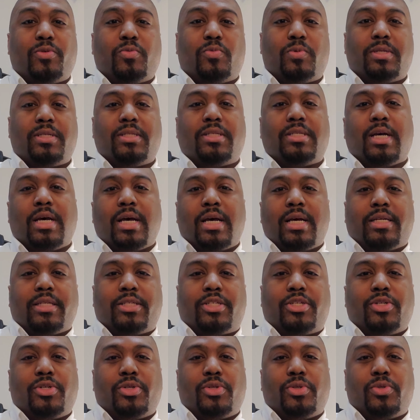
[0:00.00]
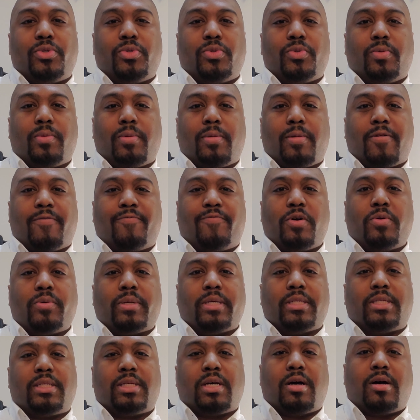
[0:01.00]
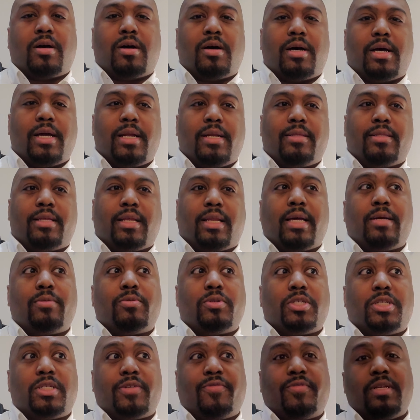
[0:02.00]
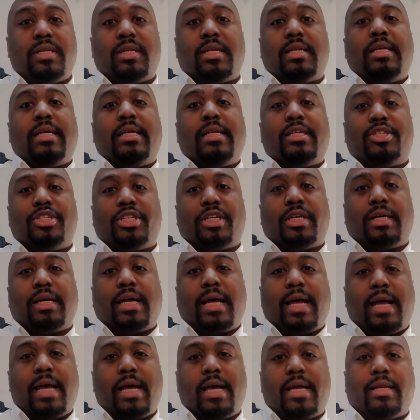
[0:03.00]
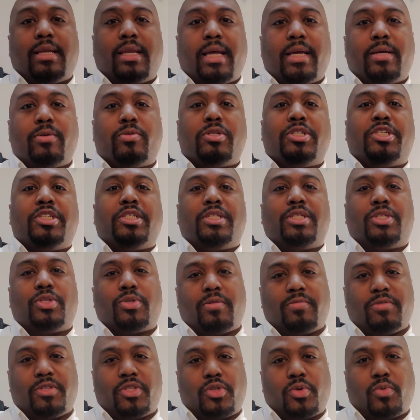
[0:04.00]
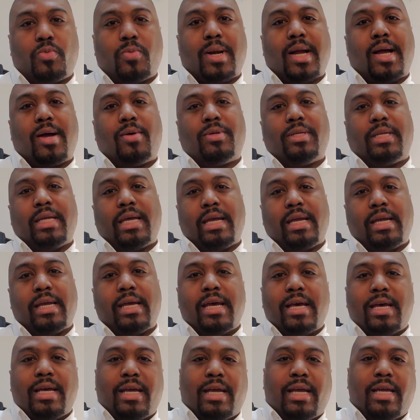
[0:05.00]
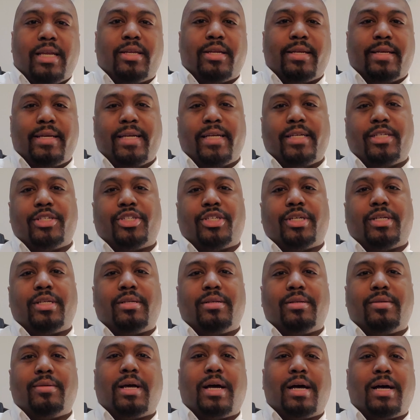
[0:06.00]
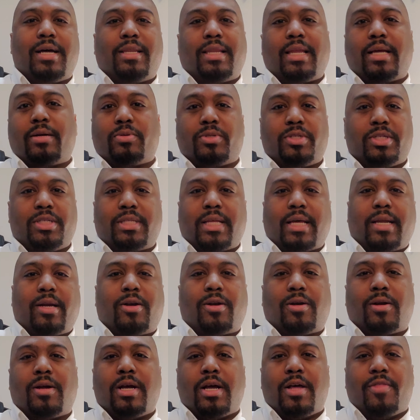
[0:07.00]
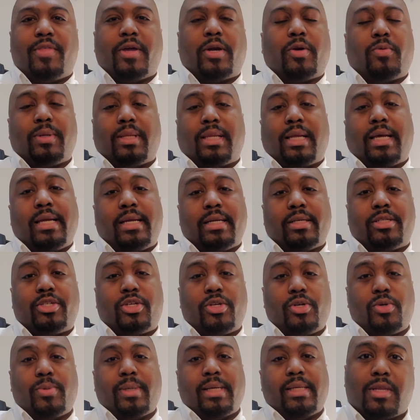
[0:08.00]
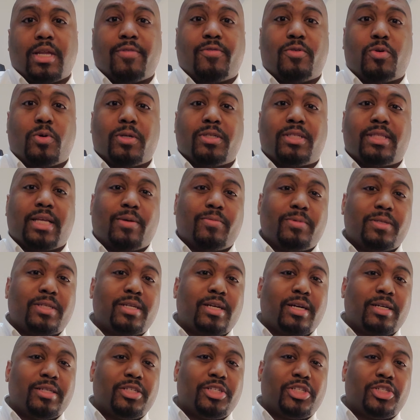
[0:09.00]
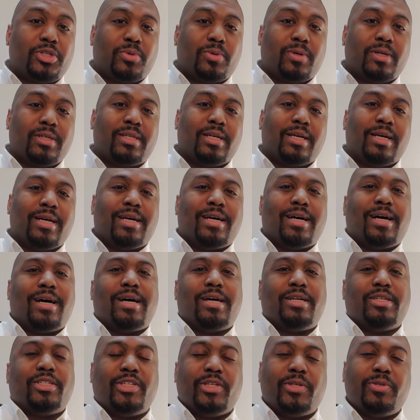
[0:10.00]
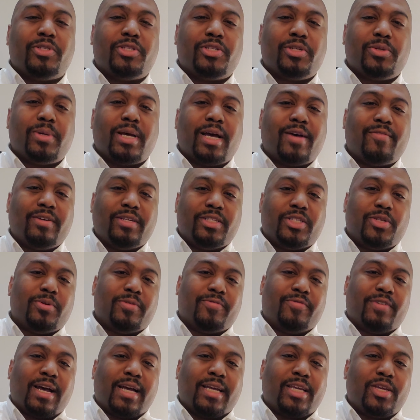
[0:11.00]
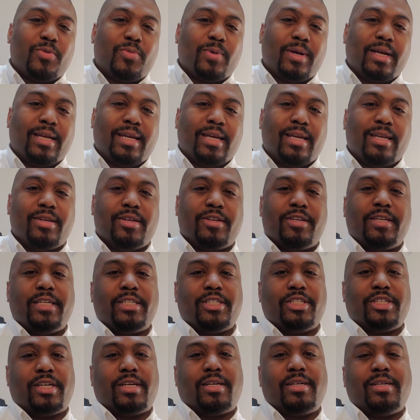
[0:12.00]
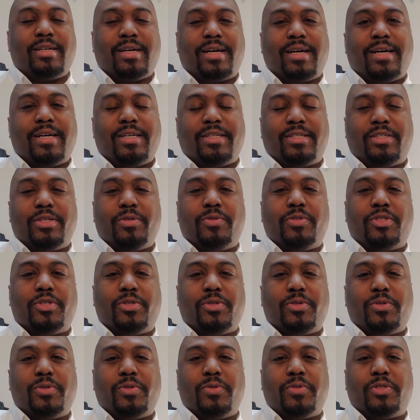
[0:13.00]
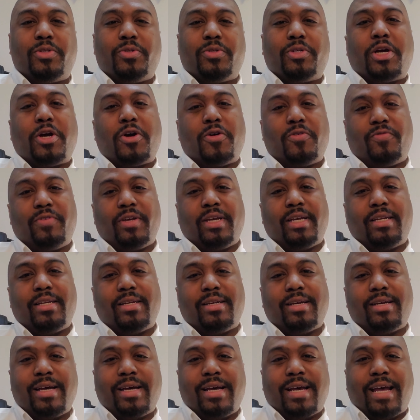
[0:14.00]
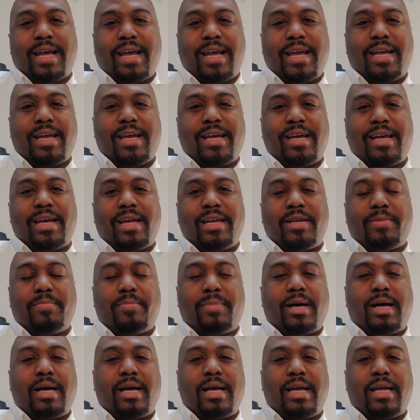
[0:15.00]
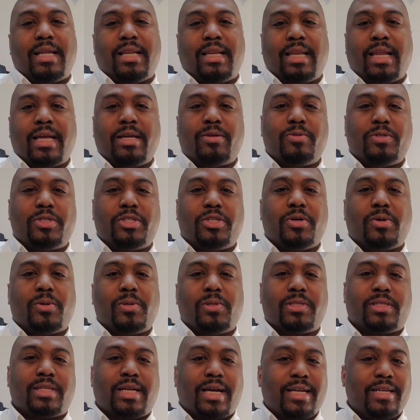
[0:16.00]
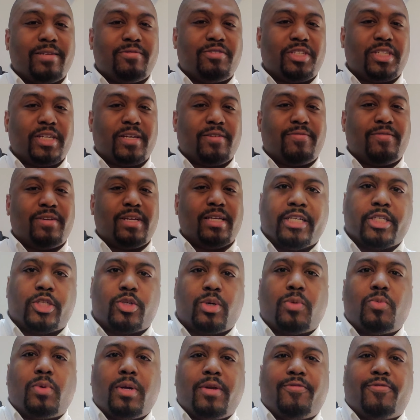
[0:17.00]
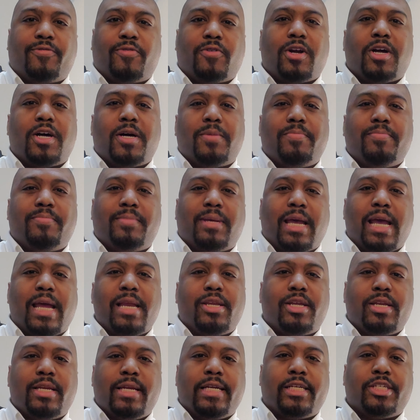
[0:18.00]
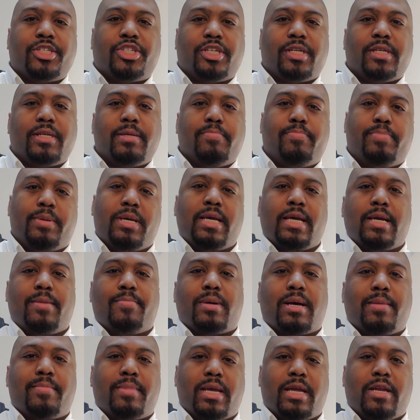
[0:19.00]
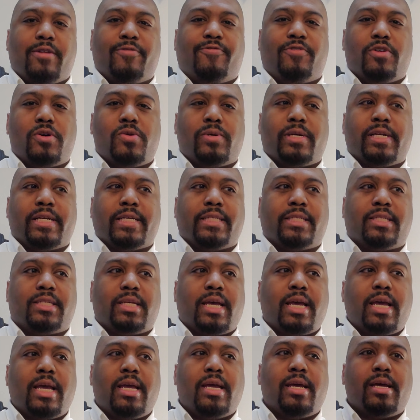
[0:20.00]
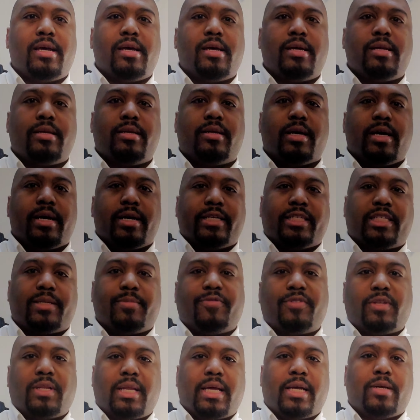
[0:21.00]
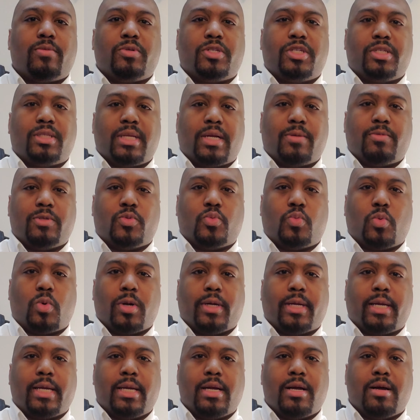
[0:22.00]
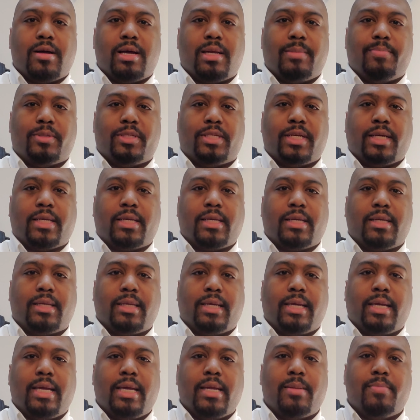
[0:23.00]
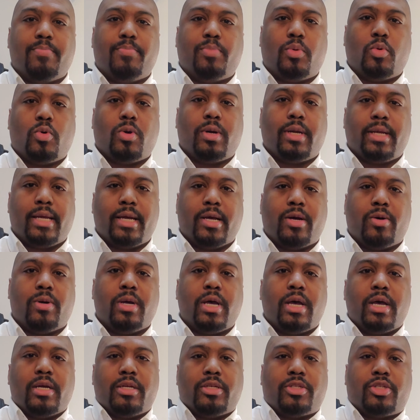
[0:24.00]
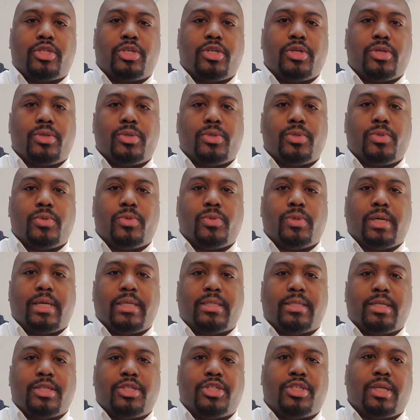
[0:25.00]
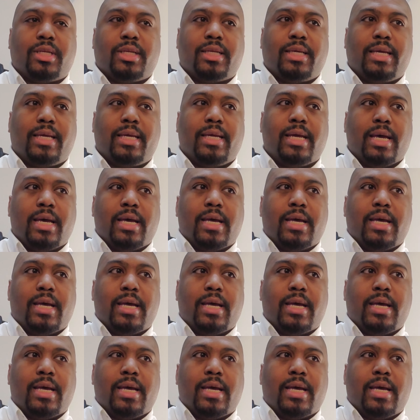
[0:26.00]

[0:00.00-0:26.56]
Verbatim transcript: was to focus on the languages of Indonesia and languages sort of surrounding Indonesian uh, languages that are that are related to it. Of course, that was cut short uh, due to having to evacuate Indonesia uh, due to, to COVID. And my language goals kind of shifted. So I went from Indonesian being my main focus and some of the languages that I was working on, particularly in Borneo, to essentially